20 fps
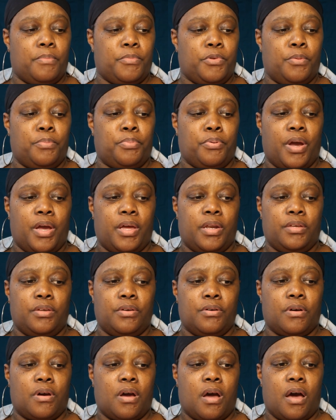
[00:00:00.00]
You're praying to
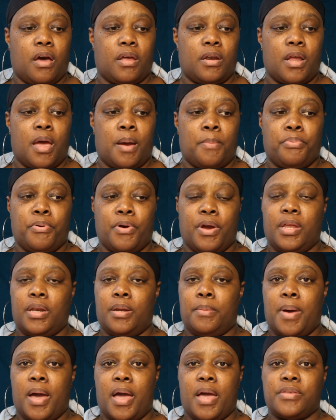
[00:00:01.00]
your God, and I'm praying
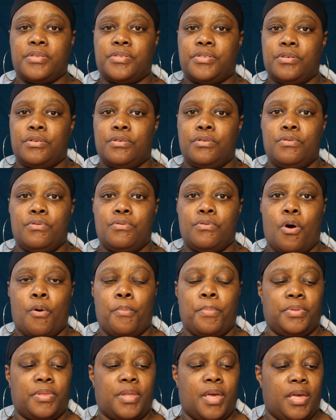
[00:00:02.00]
to mine too,
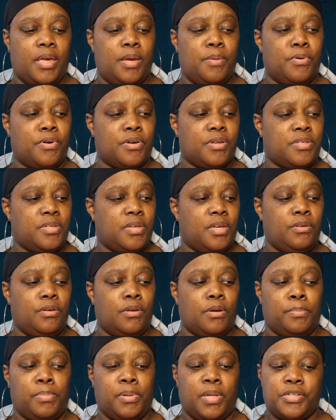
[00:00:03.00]
hoping that he will continue
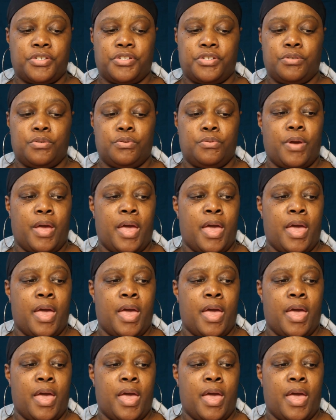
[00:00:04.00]
to bless you.